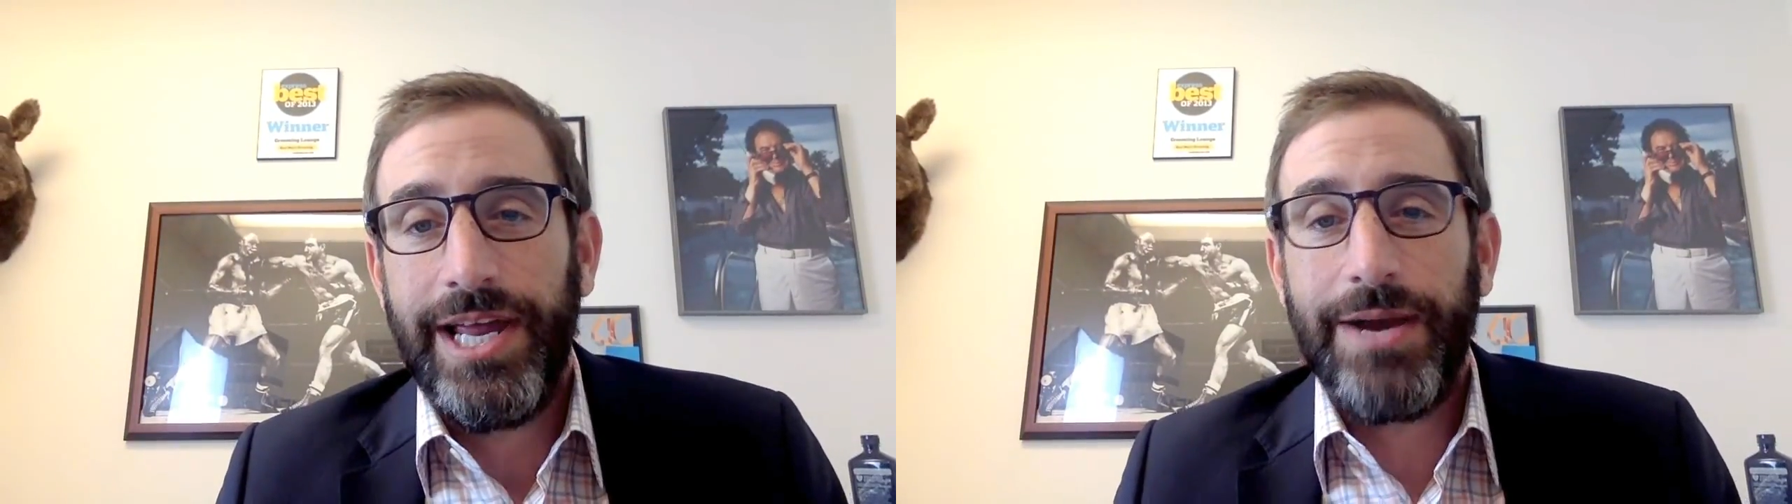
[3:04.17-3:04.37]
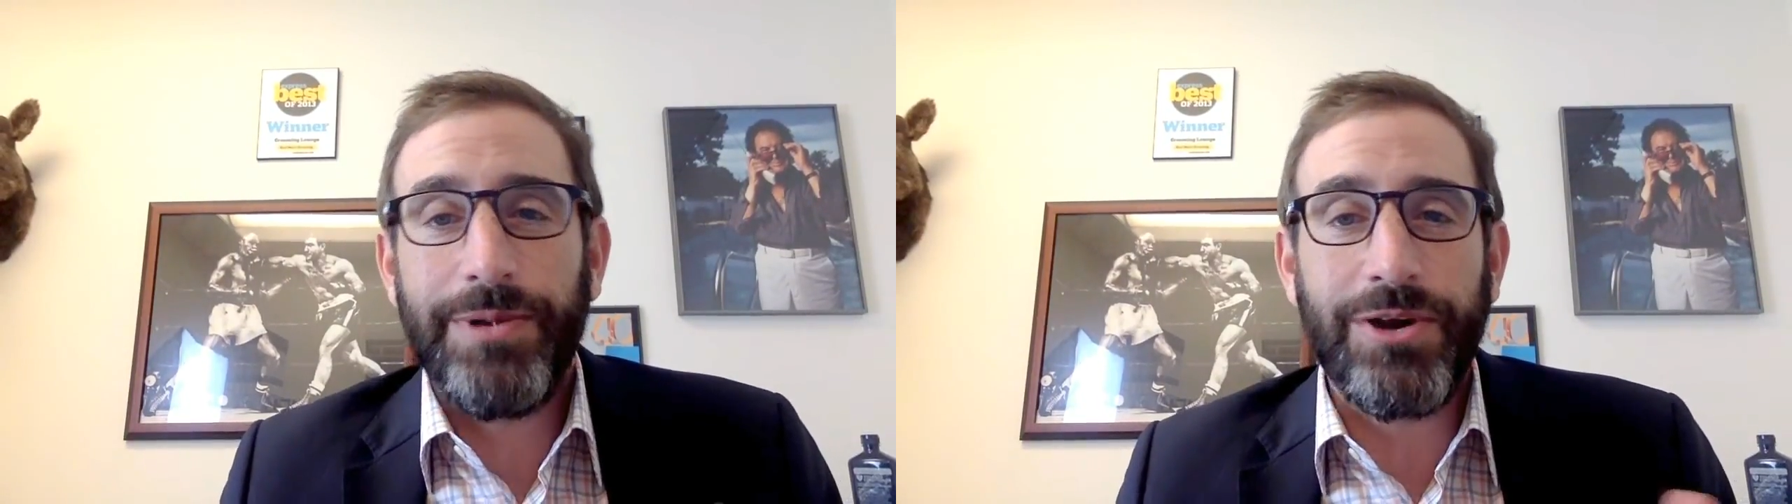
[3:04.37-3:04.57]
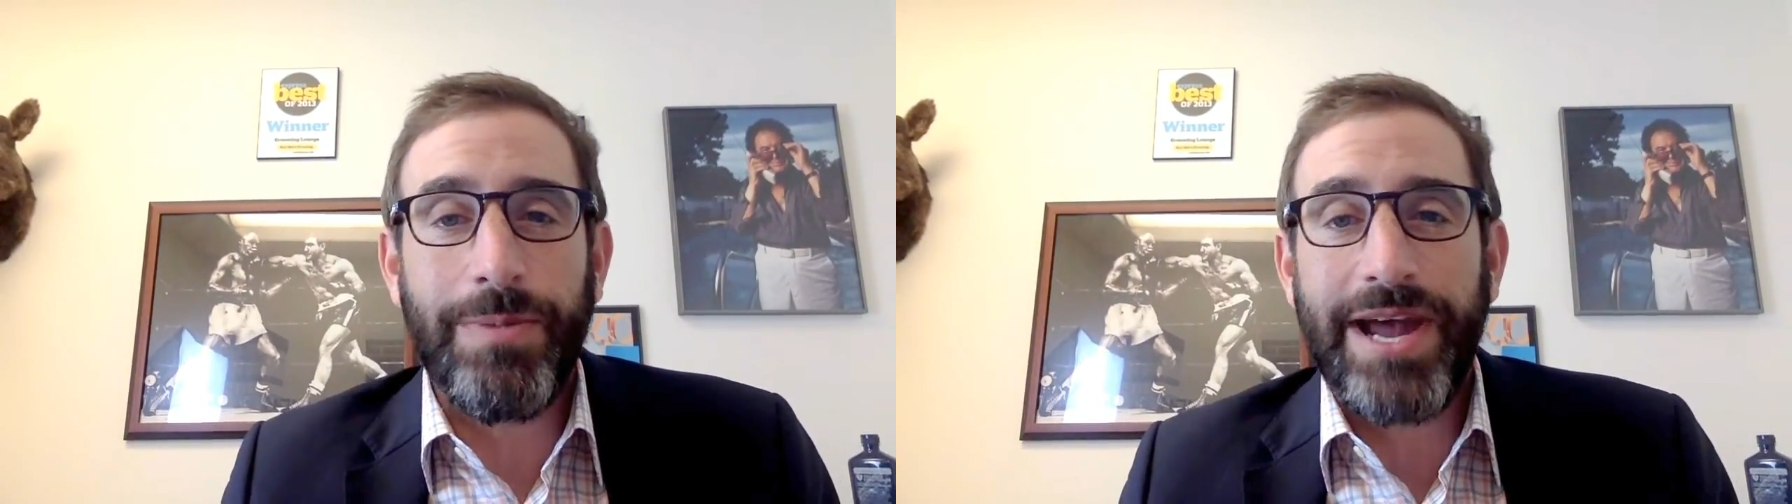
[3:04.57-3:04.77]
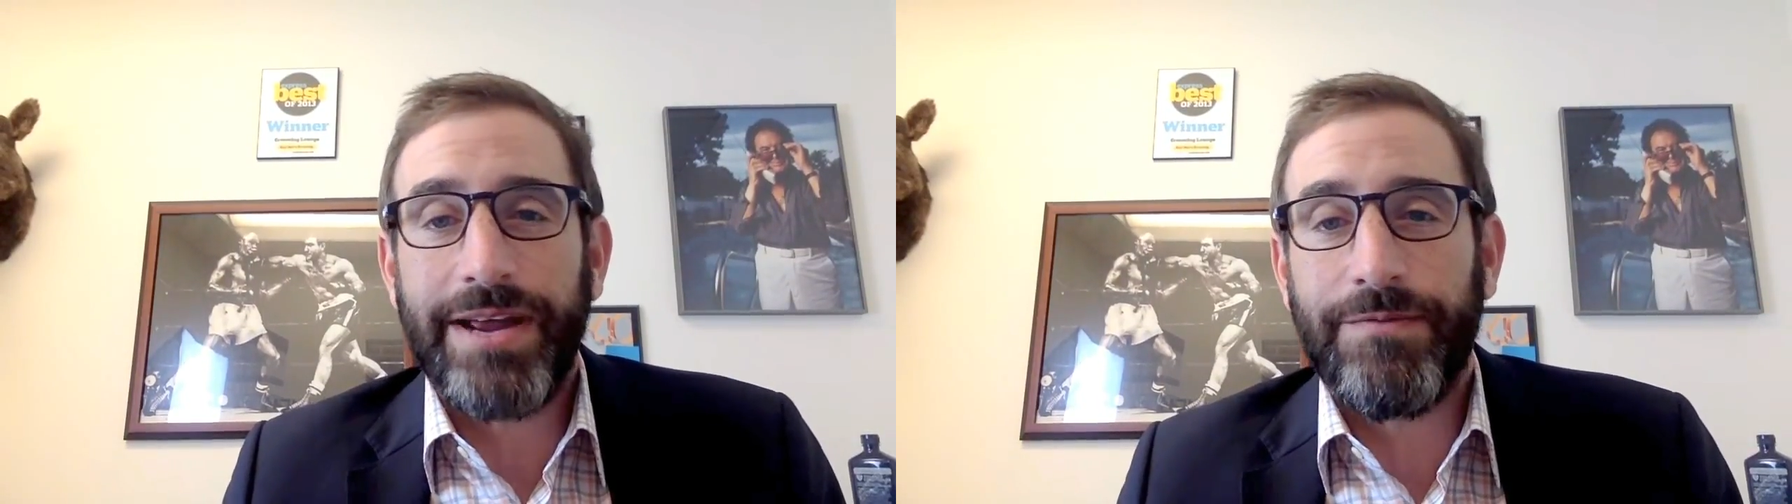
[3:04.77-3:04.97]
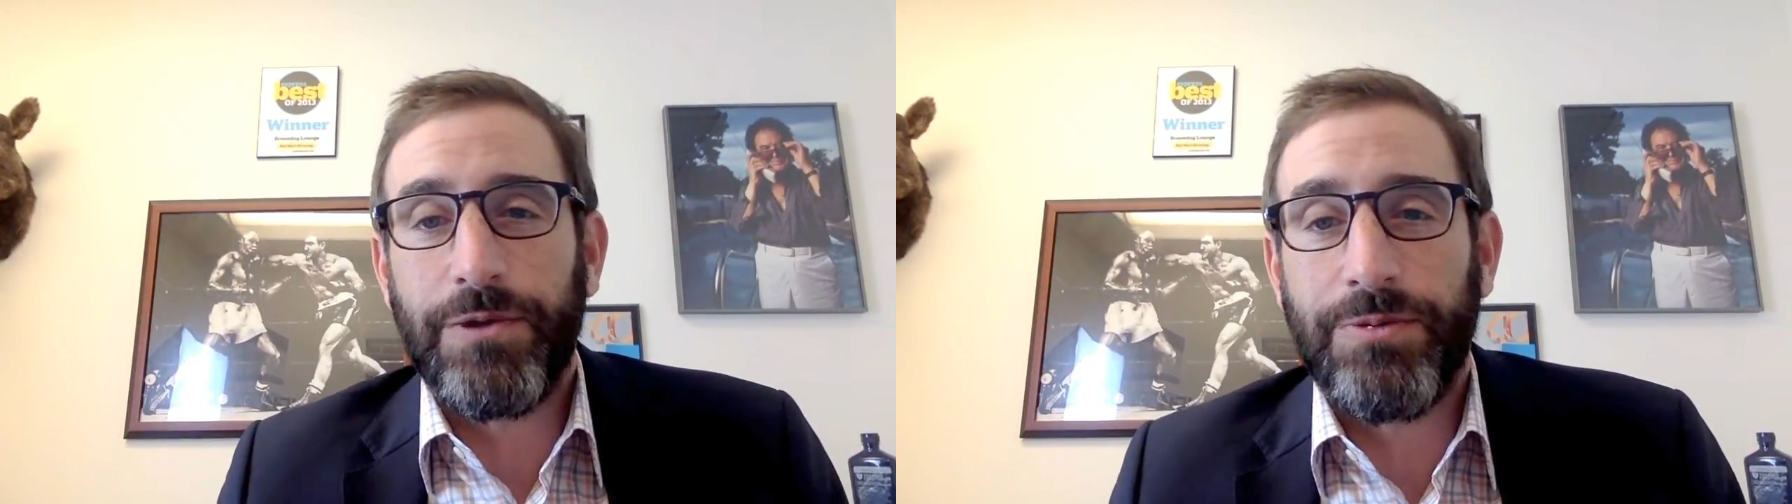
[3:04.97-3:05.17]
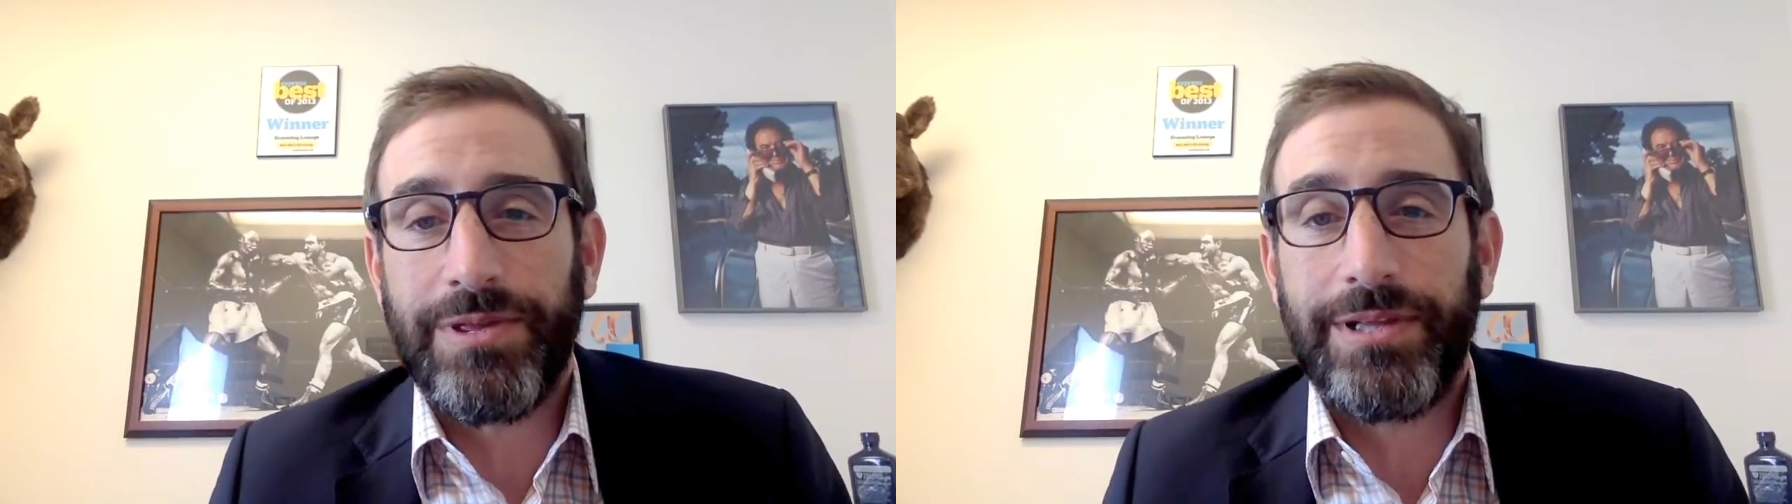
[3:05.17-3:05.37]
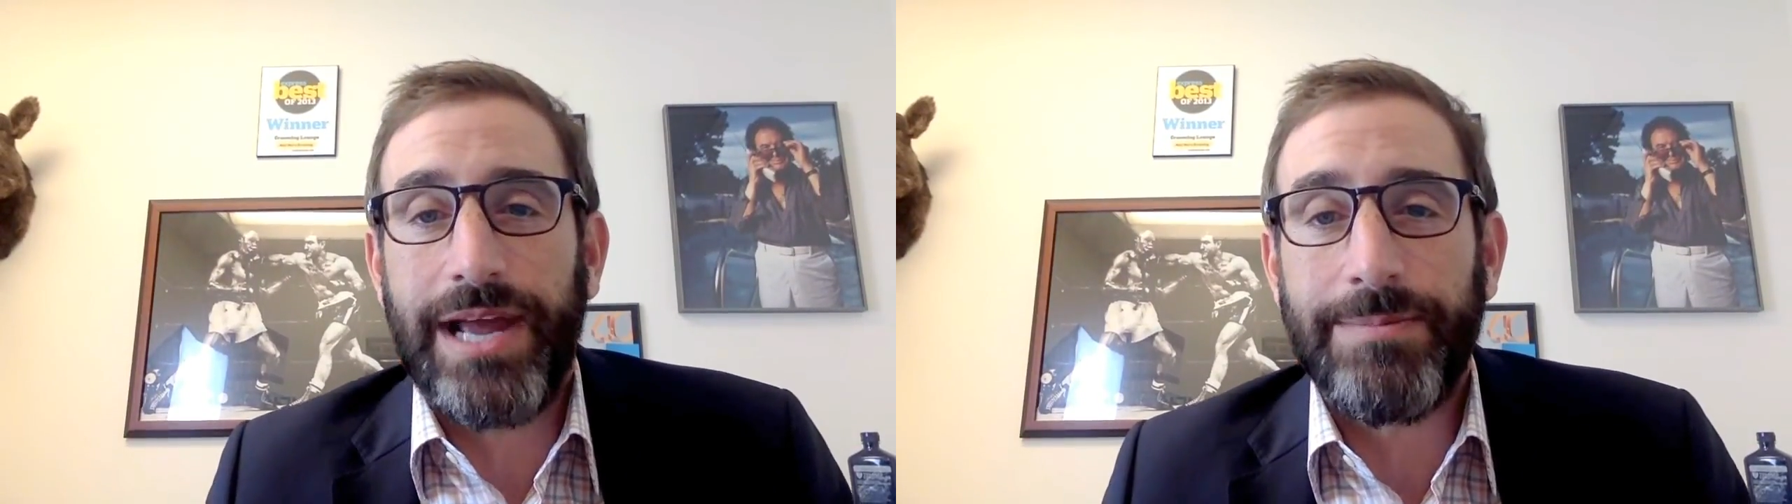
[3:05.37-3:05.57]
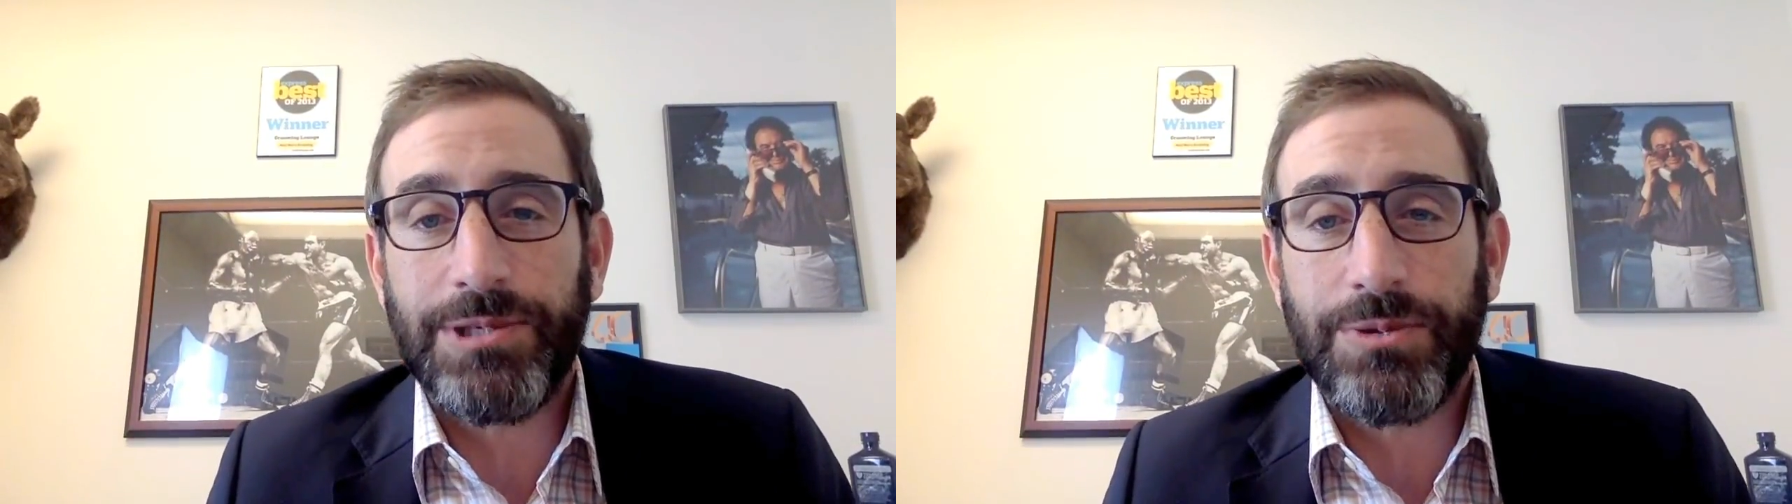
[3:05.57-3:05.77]
And we go back and forth with the
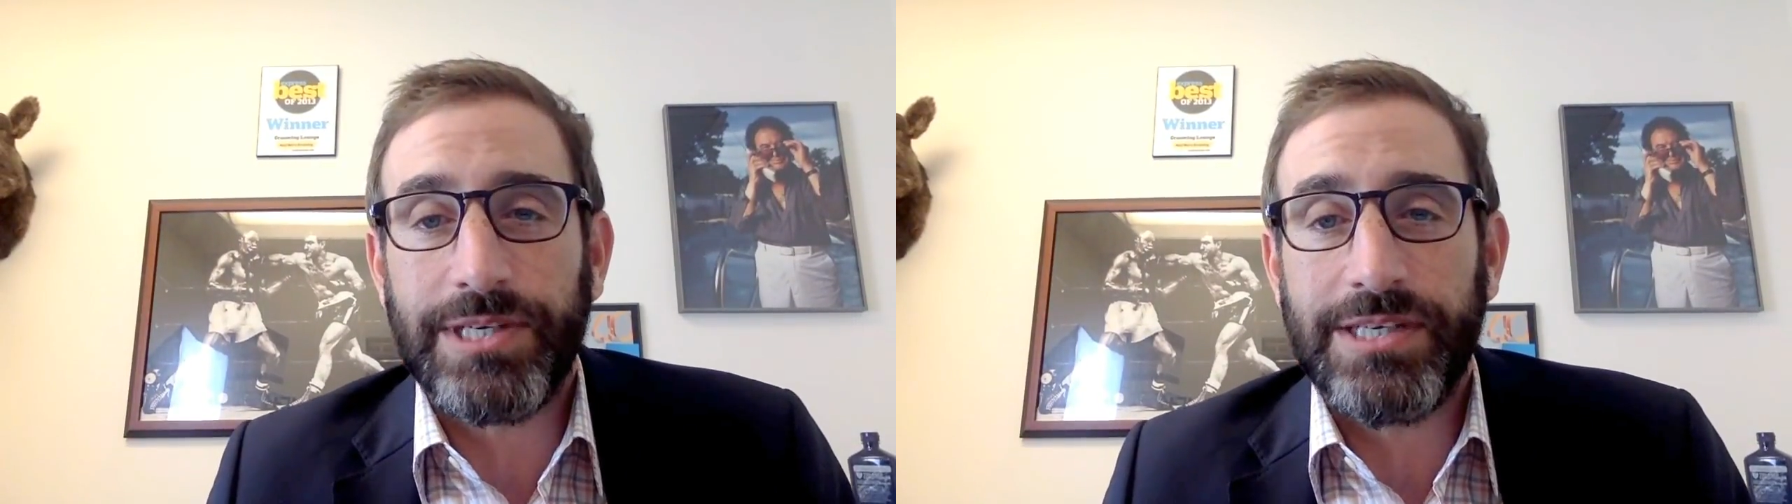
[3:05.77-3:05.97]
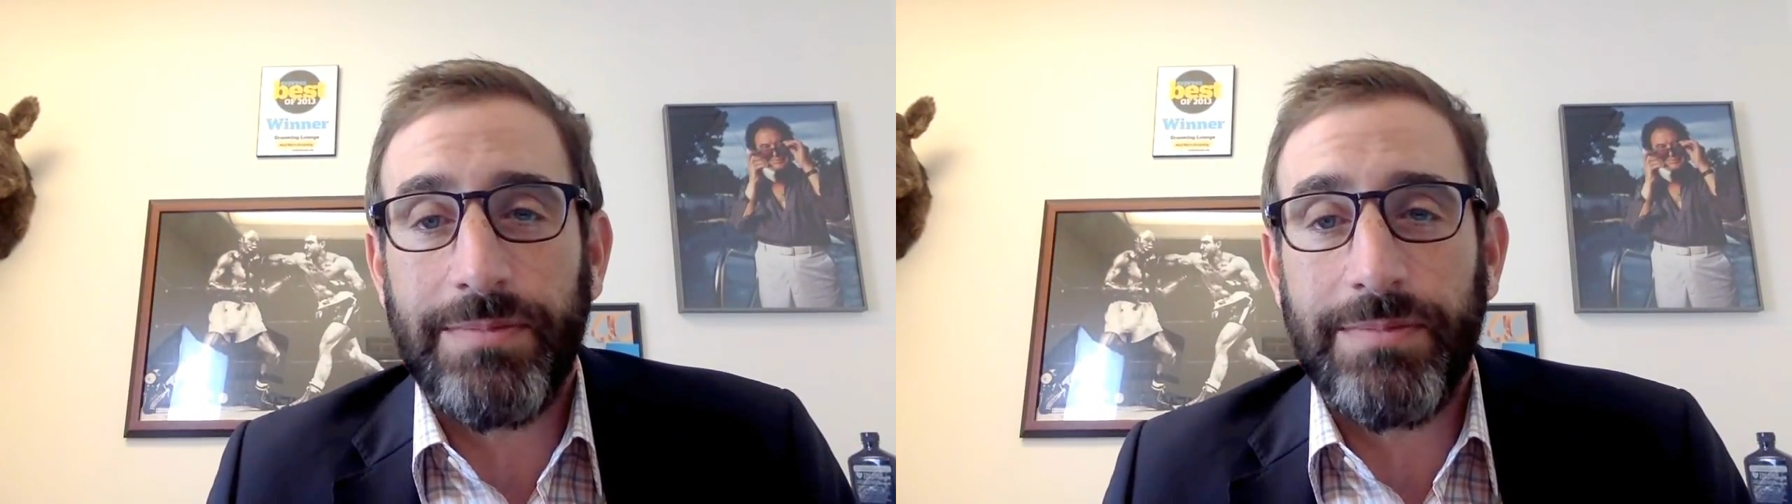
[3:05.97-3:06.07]
laboratories